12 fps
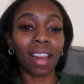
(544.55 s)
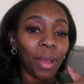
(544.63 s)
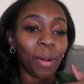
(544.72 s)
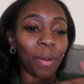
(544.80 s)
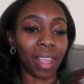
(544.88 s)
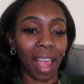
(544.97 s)

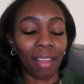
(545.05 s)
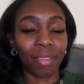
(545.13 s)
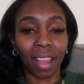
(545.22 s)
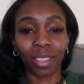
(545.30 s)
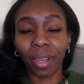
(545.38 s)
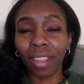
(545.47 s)
So yeah,
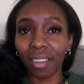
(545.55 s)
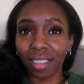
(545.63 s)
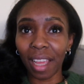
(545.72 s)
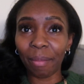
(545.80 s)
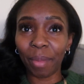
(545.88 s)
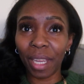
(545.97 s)
that's why there's
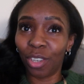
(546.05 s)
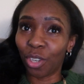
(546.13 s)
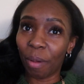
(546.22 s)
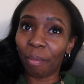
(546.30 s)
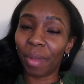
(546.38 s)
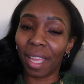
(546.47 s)
that big
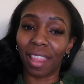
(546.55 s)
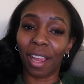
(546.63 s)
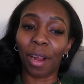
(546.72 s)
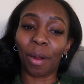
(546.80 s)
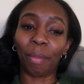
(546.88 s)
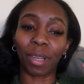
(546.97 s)
jump in
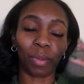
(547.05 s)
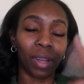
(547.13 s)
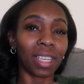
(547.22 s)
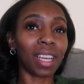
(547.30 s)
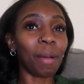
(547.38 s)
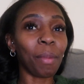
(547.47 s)
there, but I just
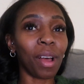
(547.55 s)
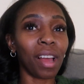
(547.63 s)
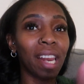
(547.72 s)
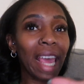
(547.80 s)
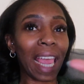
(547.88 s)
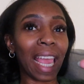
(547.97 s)
wanted to come
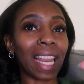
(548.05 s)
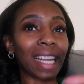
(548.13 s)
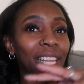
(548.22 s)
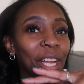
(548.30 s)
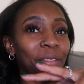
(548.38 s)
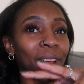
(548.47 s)
on and
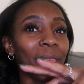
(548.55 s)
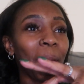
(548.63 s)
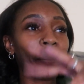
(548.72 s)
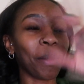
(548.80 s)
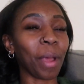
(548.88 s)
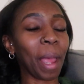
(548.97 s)
clarify
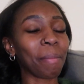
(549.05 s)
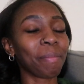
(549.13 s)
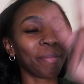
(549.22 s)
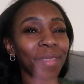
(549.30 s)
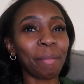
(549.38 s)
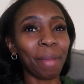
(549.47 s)
that. Okay,
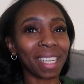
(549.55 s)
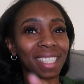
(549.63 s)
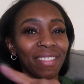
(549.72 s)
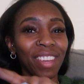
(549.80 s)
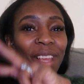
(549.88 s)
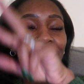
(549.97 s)
back to
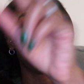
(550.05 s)
the video.